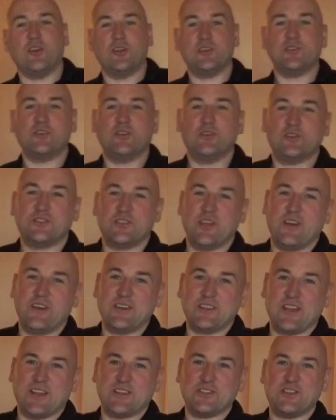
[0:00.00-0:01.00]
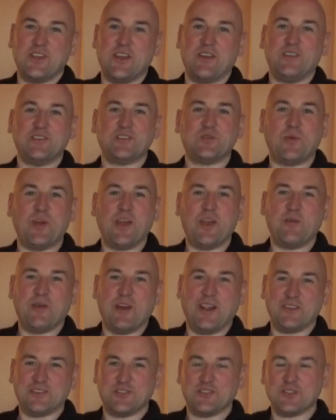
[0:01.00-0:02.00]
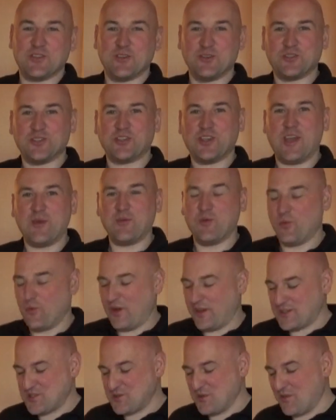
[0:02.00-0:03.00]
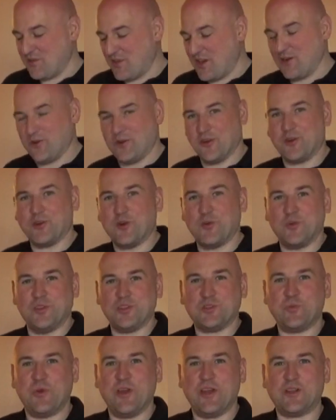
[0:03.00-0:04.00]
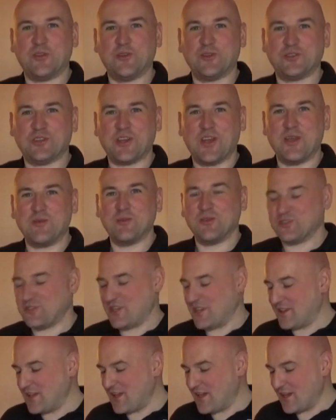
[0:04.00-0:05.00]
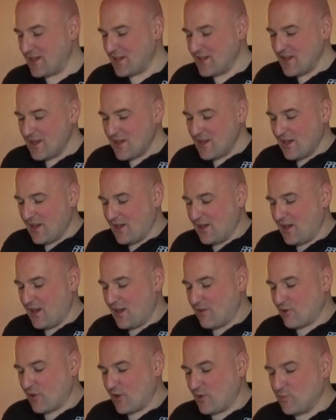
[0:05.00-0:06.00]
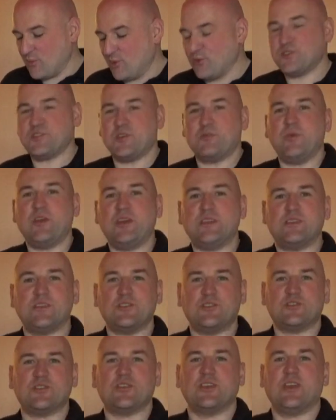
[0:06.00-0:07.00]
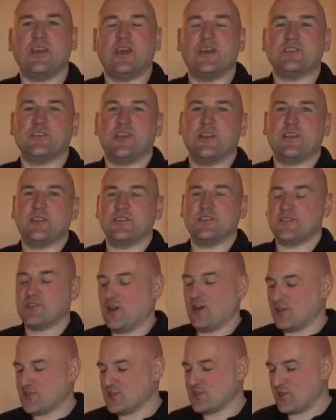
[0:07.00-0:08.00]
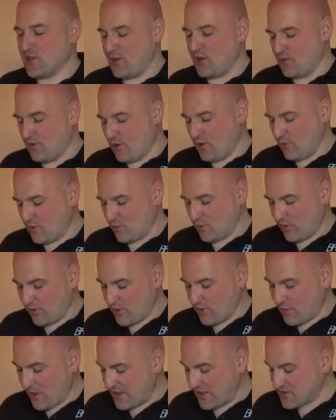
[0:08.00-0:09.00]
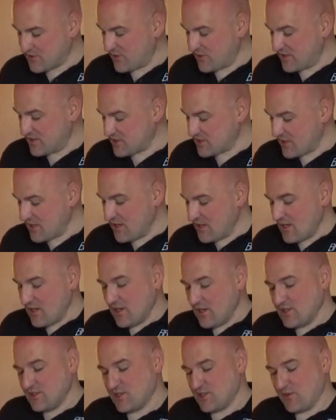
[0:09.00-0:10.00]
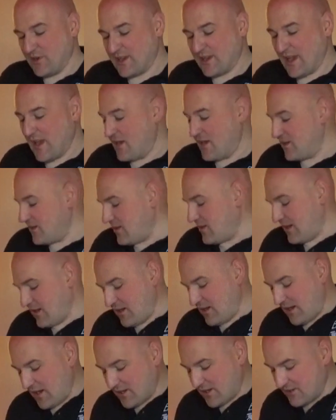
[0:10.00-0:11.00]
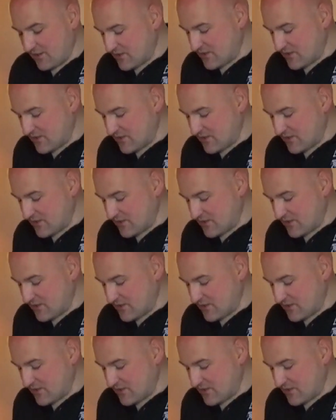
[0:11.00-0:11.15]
the Tour Series last year in Spain when Alison's clutch cable went, so I've now got a couple of spare clutch cables in there. I've got a multimeter just in case anything starts to go wrong with one of the batteries, so again I can